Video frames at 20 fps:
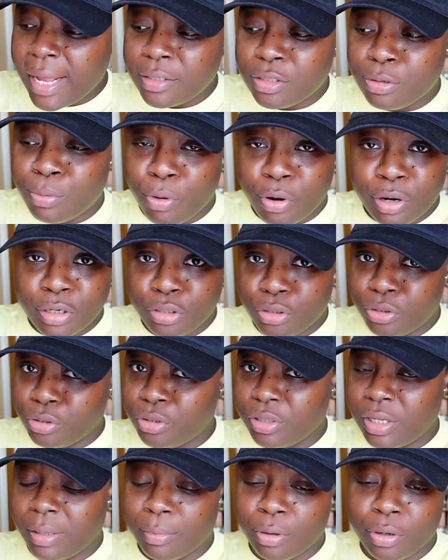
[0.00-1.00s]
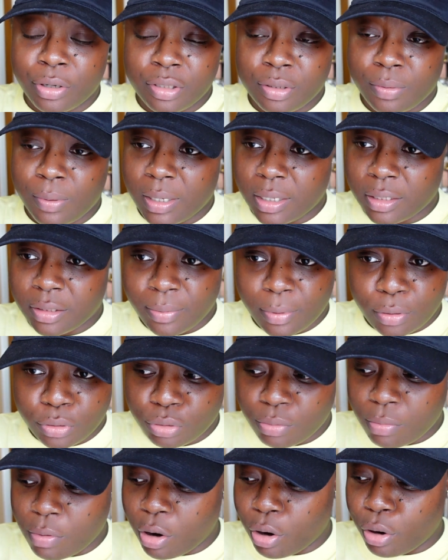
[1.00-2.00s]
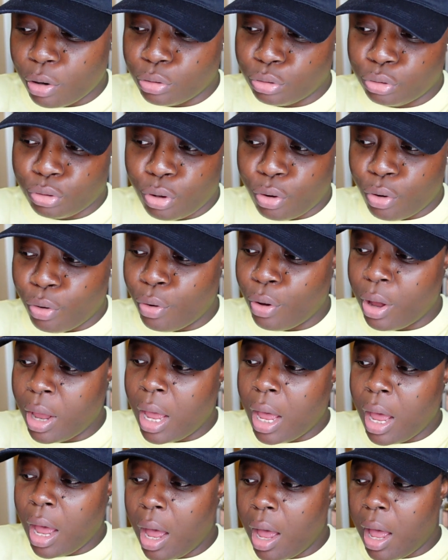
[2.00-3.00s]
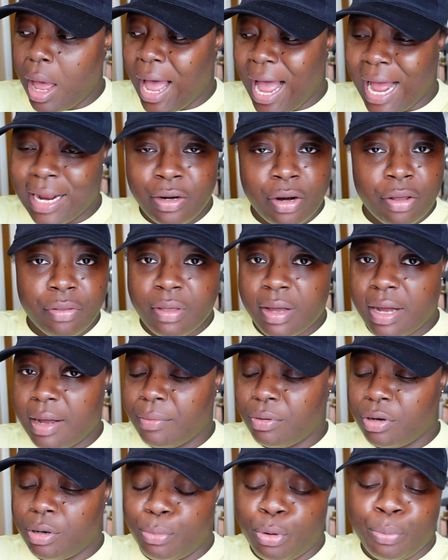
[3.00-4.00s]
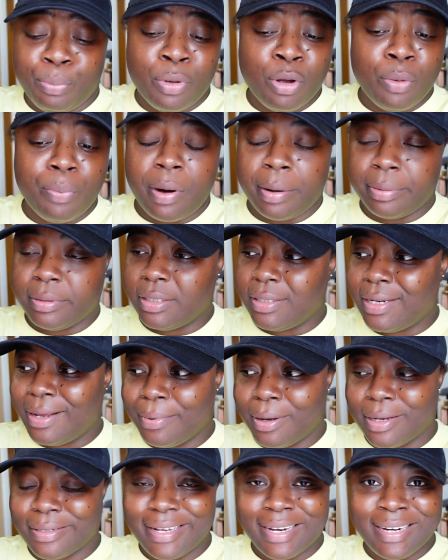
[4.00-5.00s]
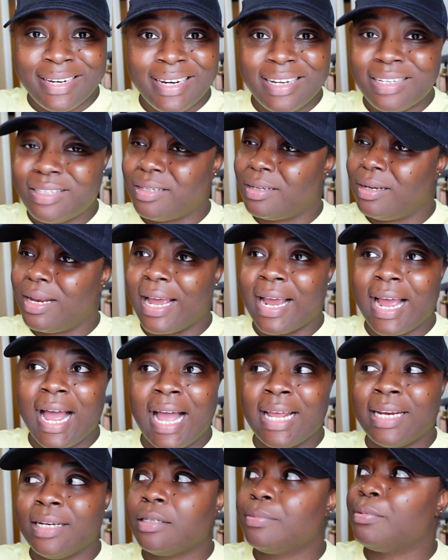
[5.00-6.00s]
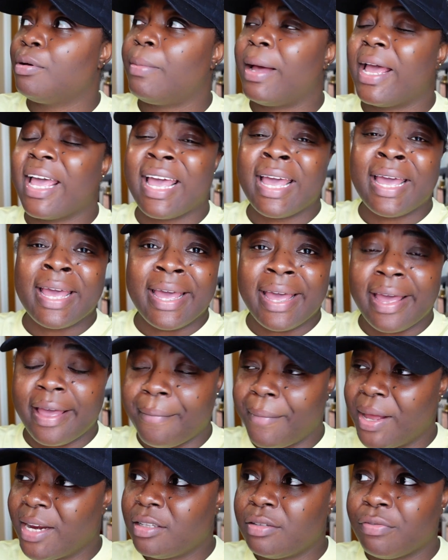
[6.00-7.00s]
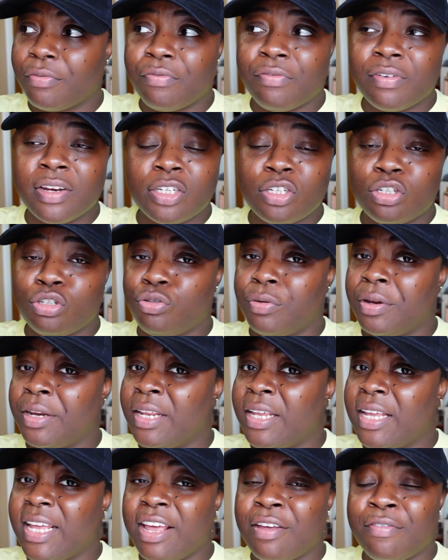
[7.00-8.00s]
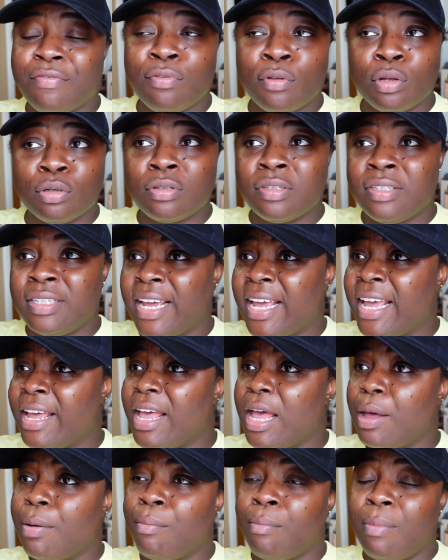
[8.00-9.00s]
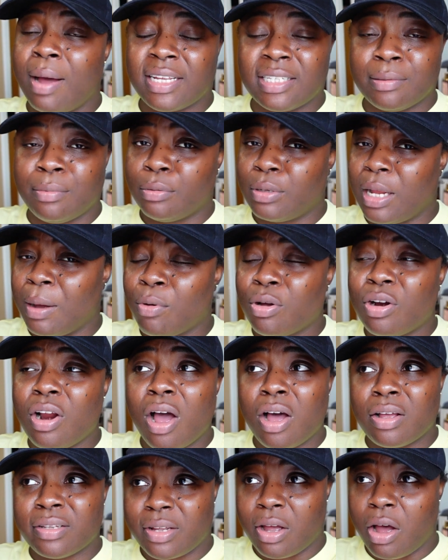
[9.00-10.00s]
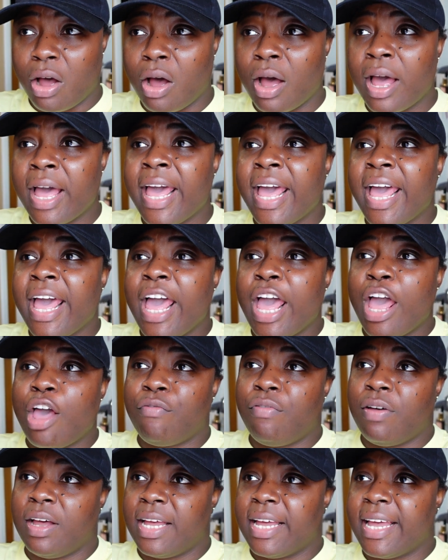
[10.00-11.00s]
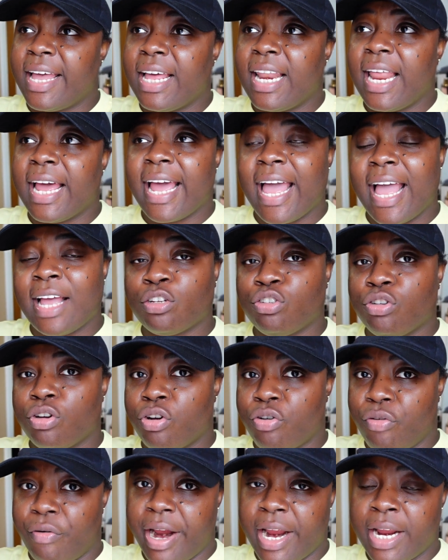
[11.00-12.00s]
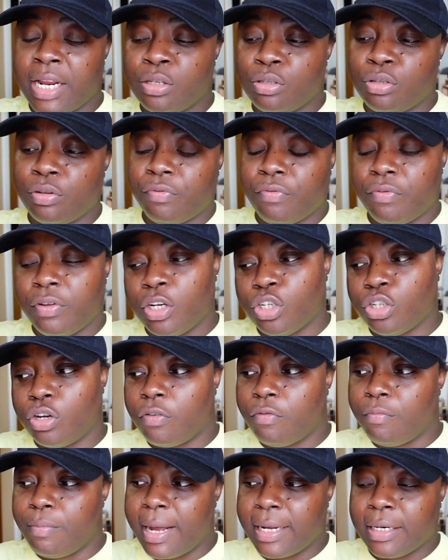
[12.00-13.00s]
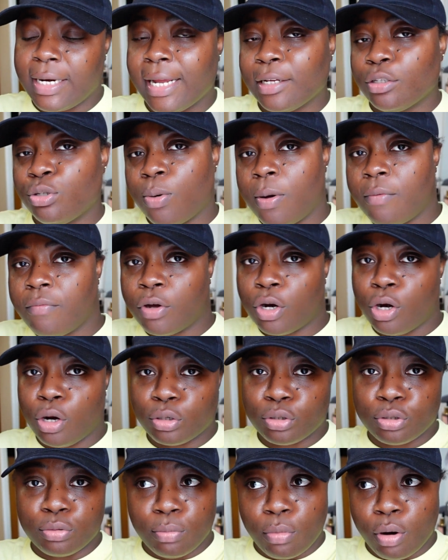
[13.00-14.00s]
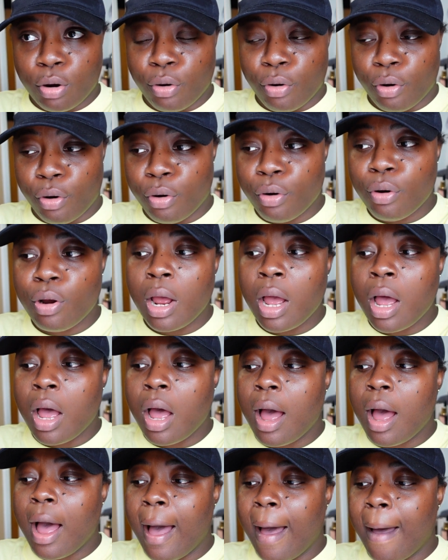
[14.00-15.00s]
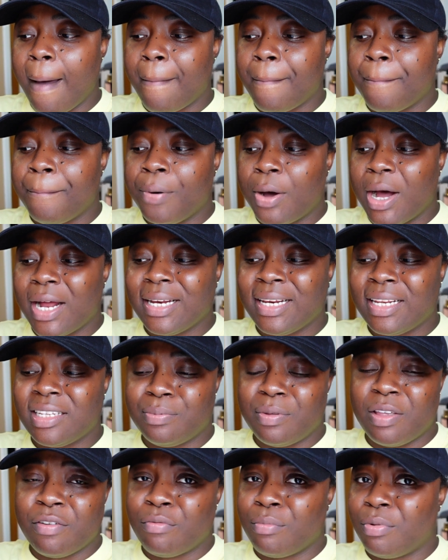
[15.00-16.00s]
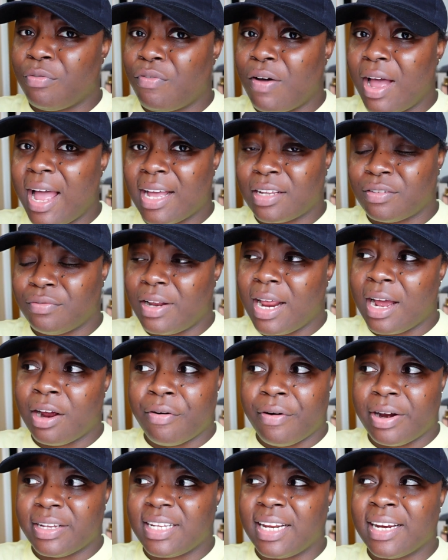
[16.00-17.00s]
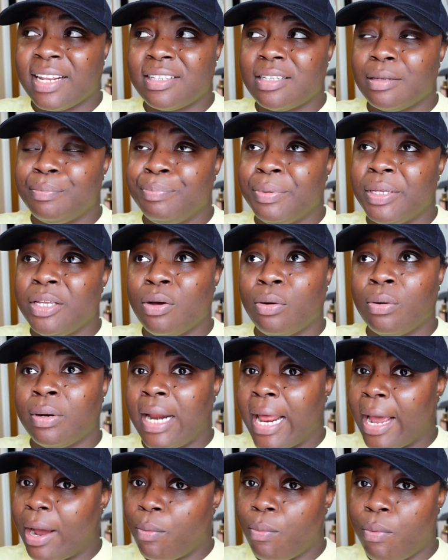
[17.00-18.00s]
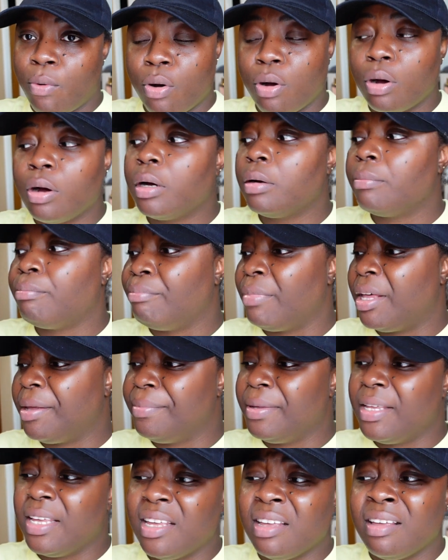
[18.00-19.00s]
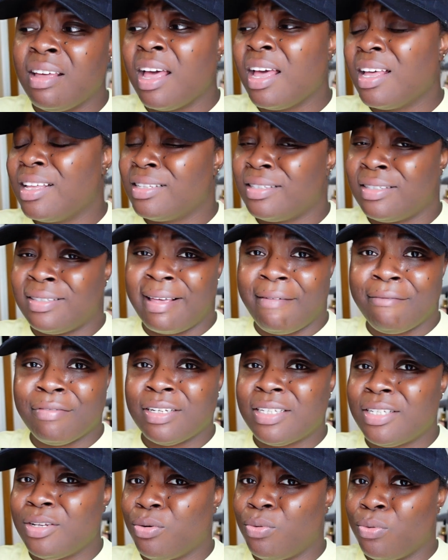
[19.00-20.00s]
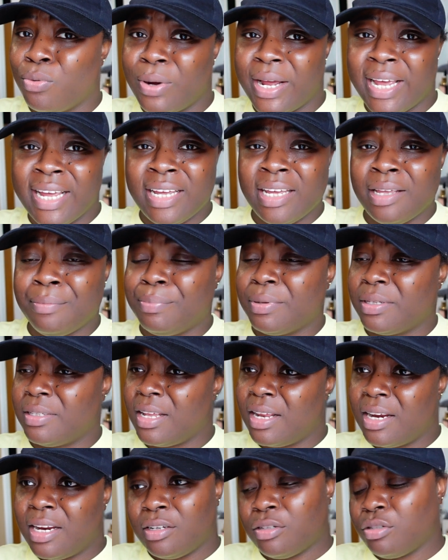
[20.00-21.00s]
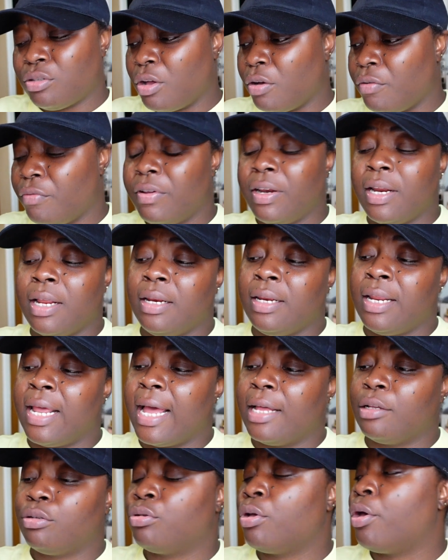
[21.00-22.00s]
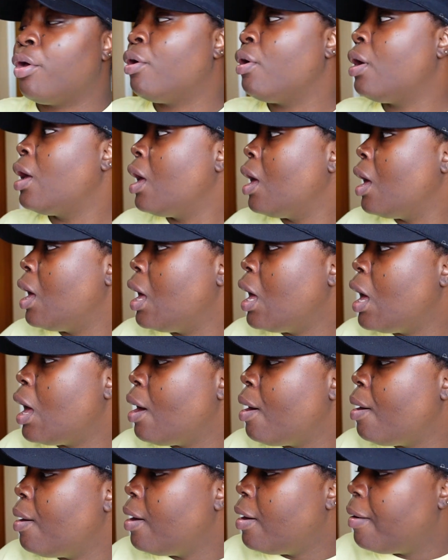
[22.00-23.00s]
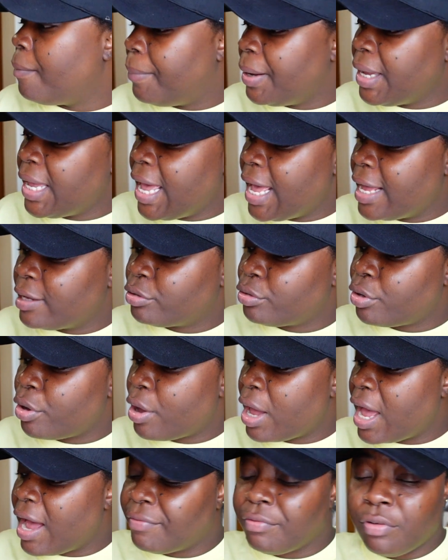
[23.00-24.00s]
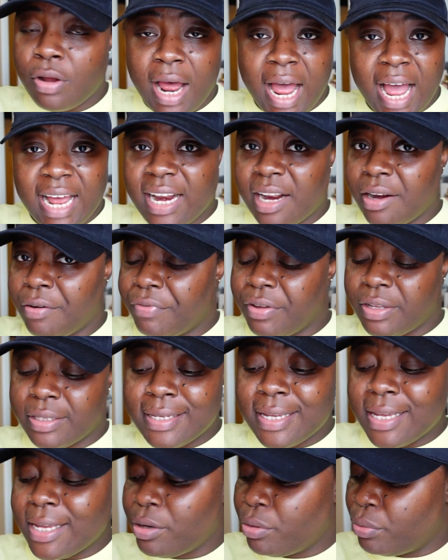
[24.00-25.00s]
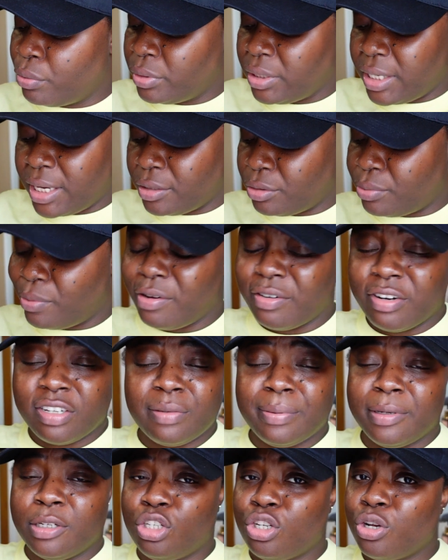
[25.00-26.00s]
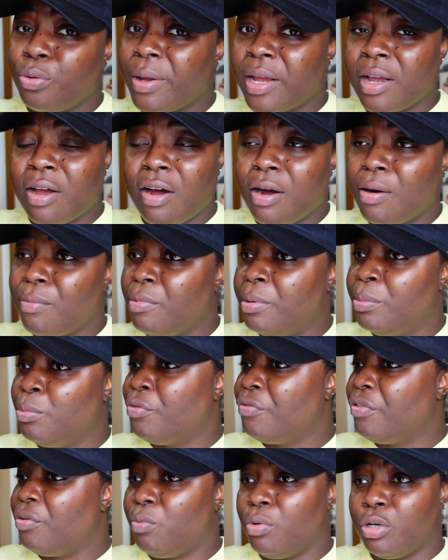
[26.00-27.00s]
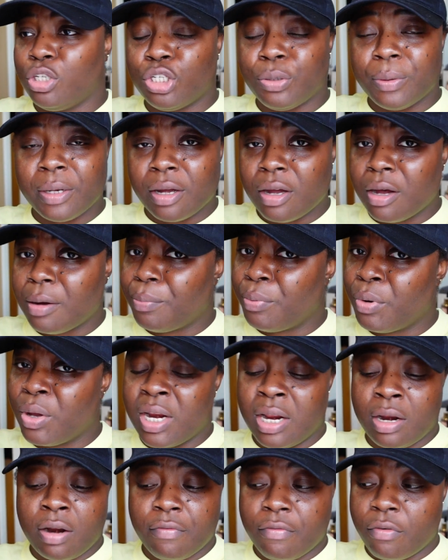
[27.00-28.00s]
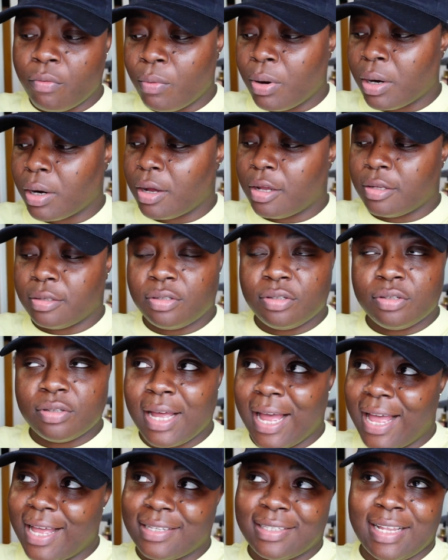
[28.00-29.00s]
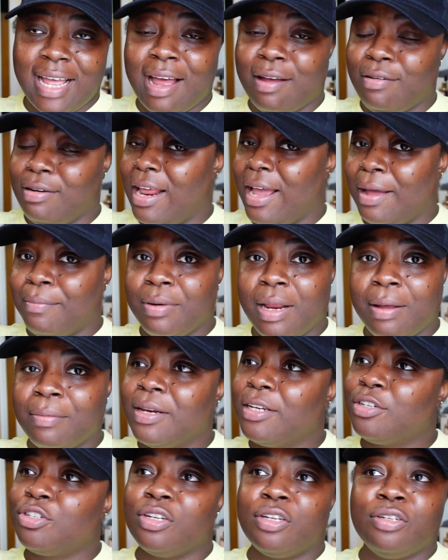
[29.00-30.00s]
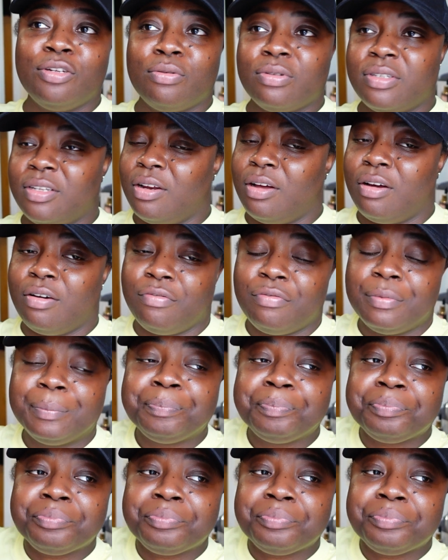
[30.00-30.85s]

Tomorrow is Tuesday, I'm not going to work as well tomorrow. So I don't think I'm gonna meal prep today because I need to be on my A game. I need to finish this training, if not today, maximum. I'm gonna ask her if I can get like extra grace to finish off by like 12 o'clock tomorrow. But at least even before I ask for that grace, I need to be on like what, maybe 70 or 80% and stuff. And then yeah, so I've not had anything to eat all day as well. I've just been chewing gum, removing one chewing gum, putting another one, because you guys, I'm literally dozing off.